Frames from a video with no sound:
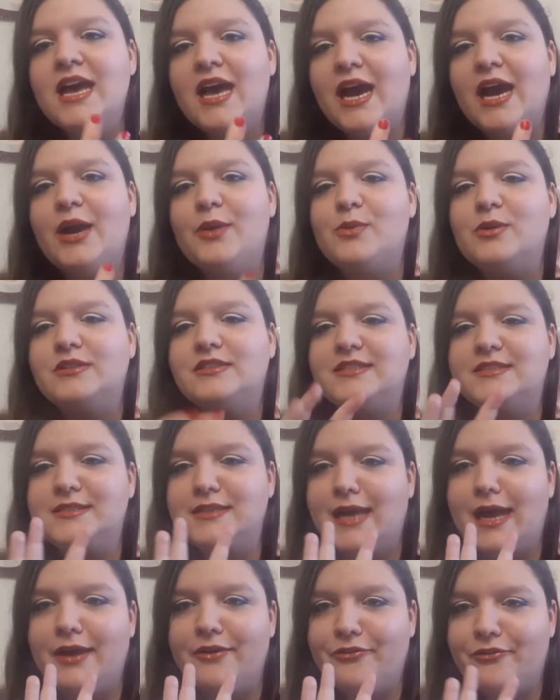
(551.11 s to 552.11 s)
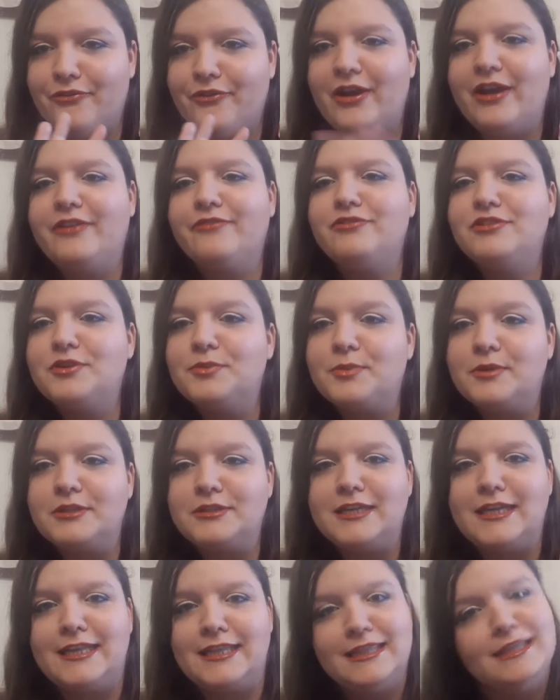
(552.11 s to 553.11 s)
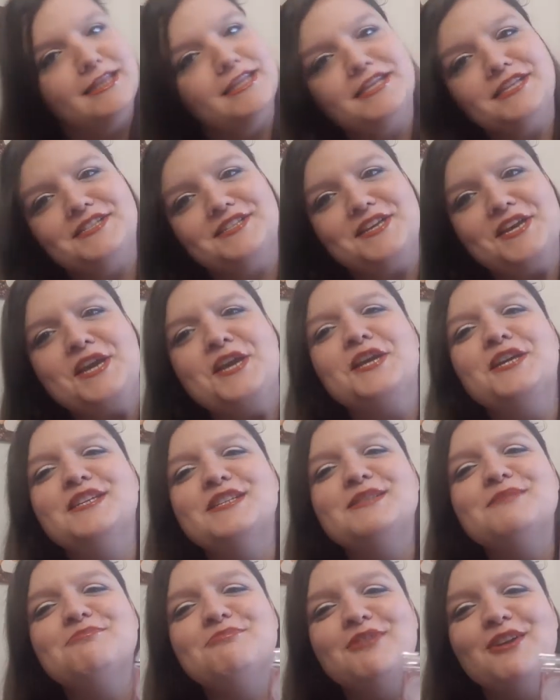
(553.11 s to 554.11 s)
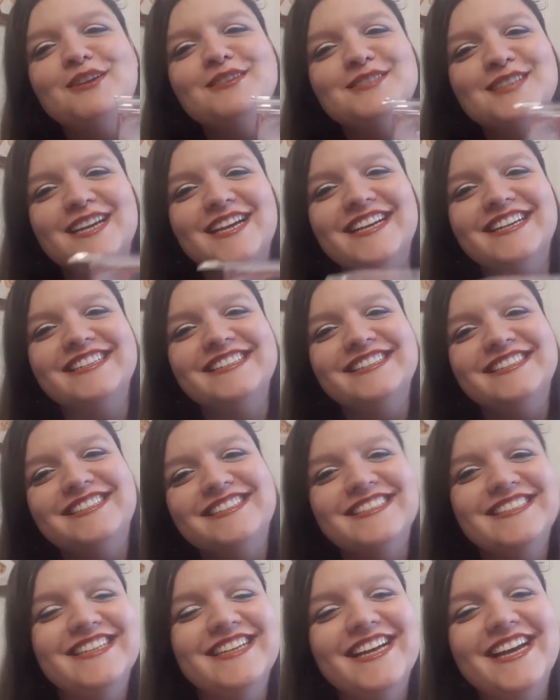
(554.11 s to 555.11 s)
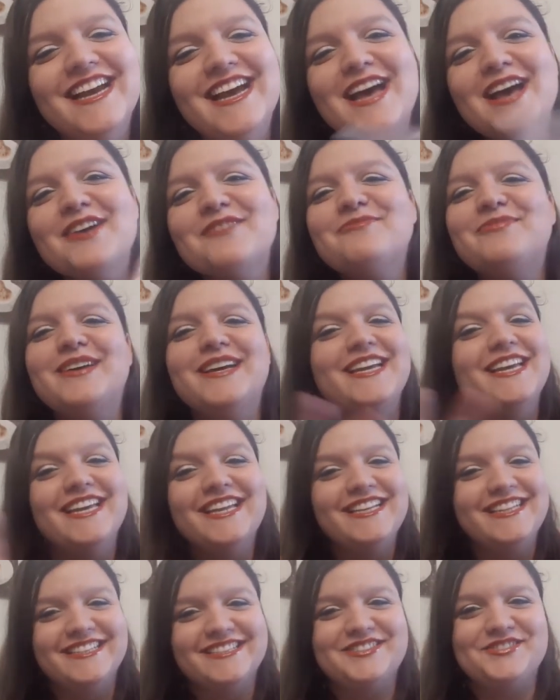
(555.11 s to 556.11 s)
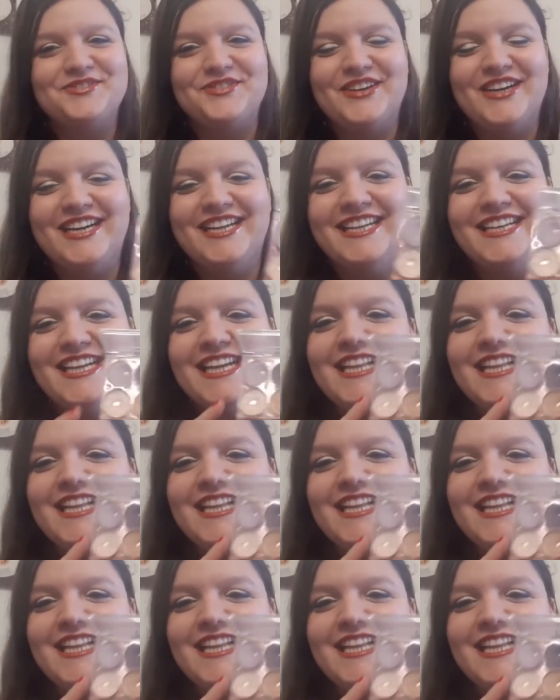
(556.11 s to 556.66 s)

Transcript: I wanted to have 5 to put in this year's project, but it is fine.